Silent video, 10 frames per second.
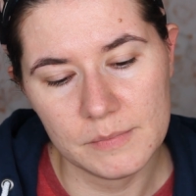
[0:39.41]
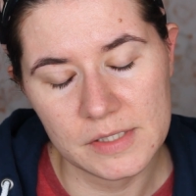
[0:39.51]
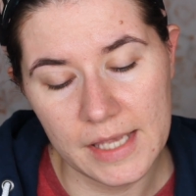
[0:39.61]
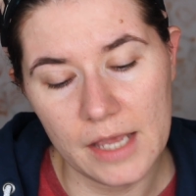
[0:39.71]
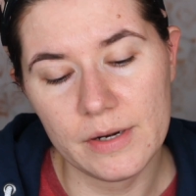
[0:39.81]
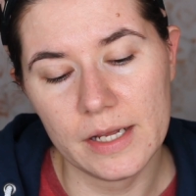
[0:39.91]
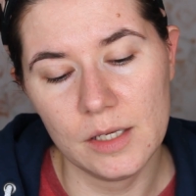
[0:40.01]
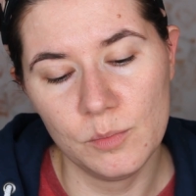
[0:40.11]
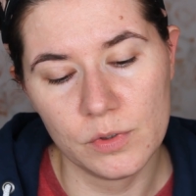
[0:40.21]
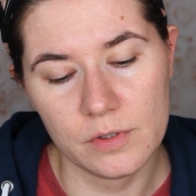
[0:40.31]
Mascara
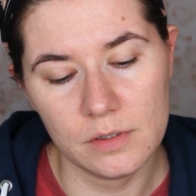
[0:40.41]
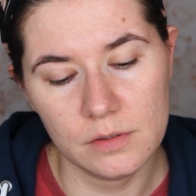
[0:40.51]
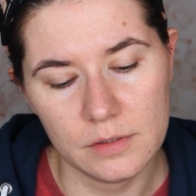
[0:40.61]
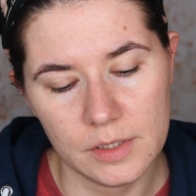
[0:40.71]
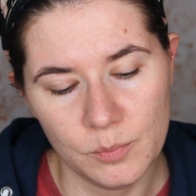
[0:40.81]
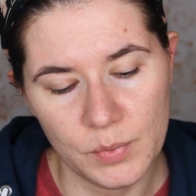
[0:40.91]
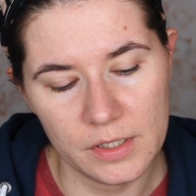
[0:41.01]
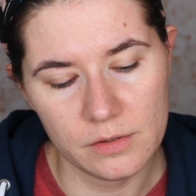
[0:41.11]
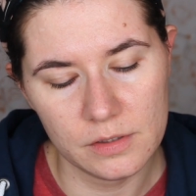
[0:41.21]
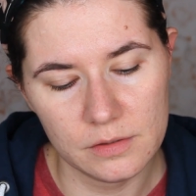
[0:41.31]
Imperial,
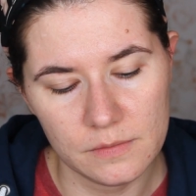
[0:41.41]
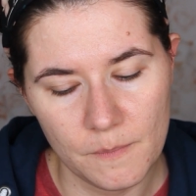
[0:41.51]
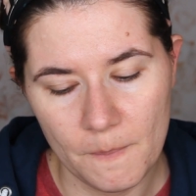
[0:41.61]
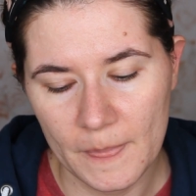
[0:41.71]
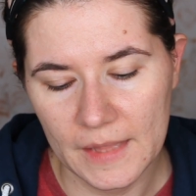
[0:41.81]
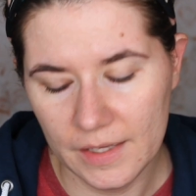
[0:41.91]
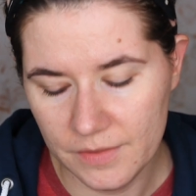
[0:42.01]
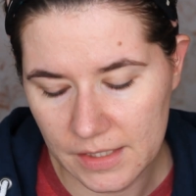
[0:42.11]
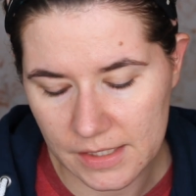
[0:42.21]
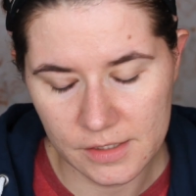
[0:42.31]
Imperial, I
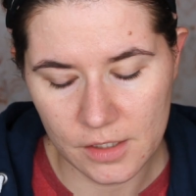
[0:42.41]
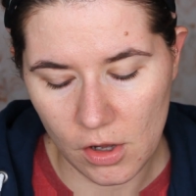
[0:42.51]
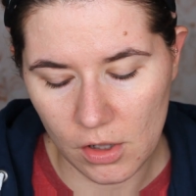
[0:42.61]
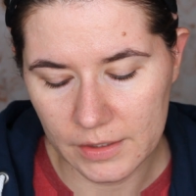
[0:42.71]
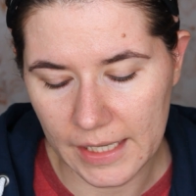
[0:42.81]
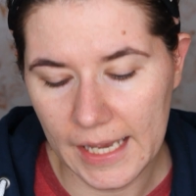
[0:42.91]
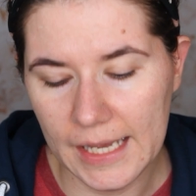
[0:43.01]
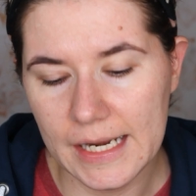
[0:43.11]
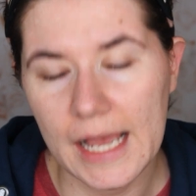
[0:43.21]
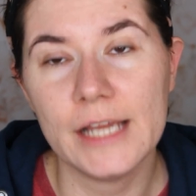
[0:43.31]
think it's called.
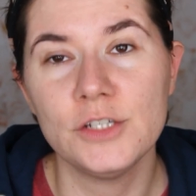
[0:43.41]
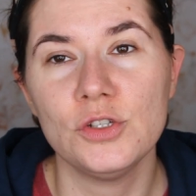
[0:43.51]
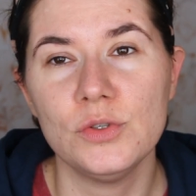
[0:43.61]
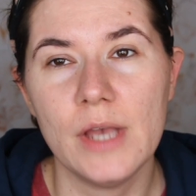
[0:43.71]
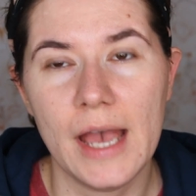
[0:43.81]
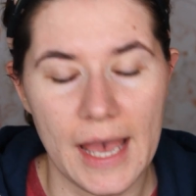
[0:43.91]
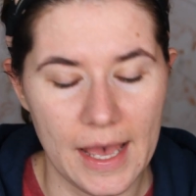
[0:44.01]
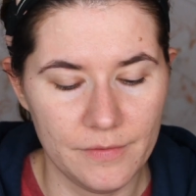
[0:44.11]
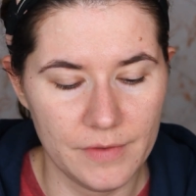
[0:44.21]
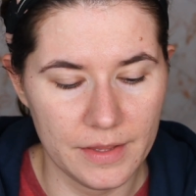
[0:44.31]
And I do
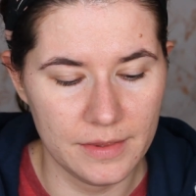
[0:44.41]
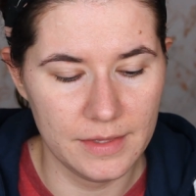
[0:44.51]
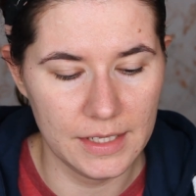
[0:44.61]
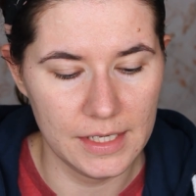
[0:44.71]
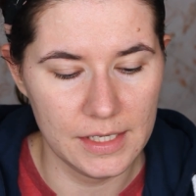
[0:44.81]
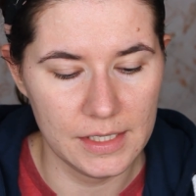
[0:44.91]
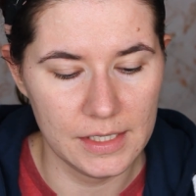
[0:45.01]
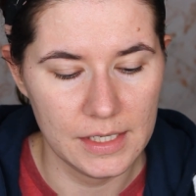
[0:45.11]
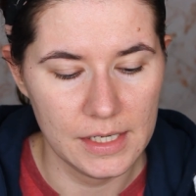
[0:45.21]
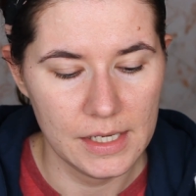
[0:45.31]
have
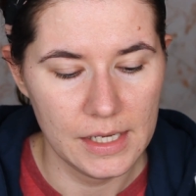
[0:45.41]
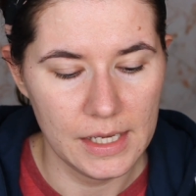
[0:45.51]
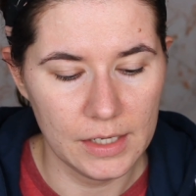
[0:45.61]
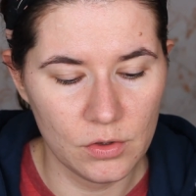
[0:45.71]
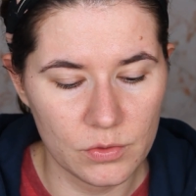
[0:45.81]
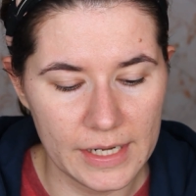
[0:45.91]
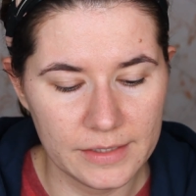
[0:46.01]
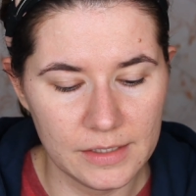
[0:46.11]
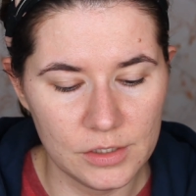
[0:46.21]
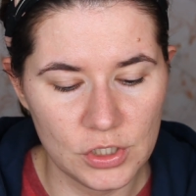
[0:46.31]
the
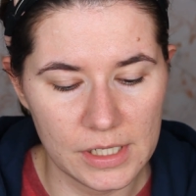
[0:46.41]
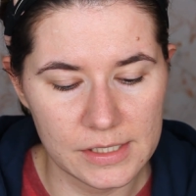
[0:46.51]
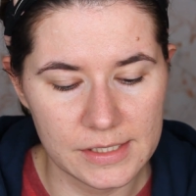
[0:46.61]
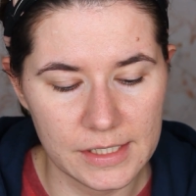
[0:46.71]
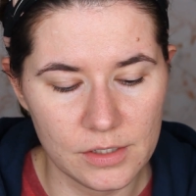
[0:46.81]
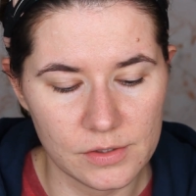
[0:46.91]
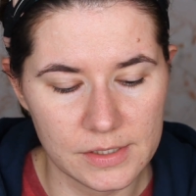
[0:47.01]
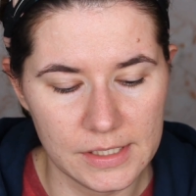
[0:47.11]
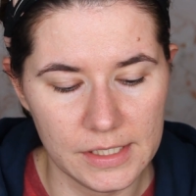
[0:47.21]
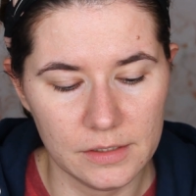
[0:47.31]
Correcting Gel Stick
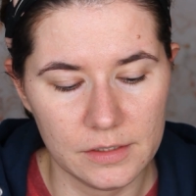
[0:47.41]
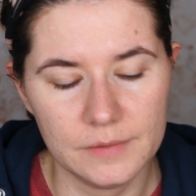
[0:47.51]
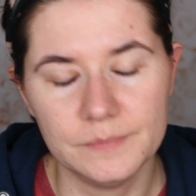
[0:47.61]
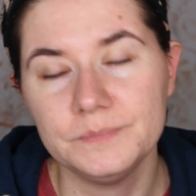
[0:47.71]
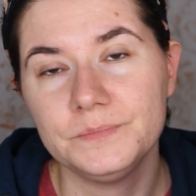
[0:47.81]
Concealer.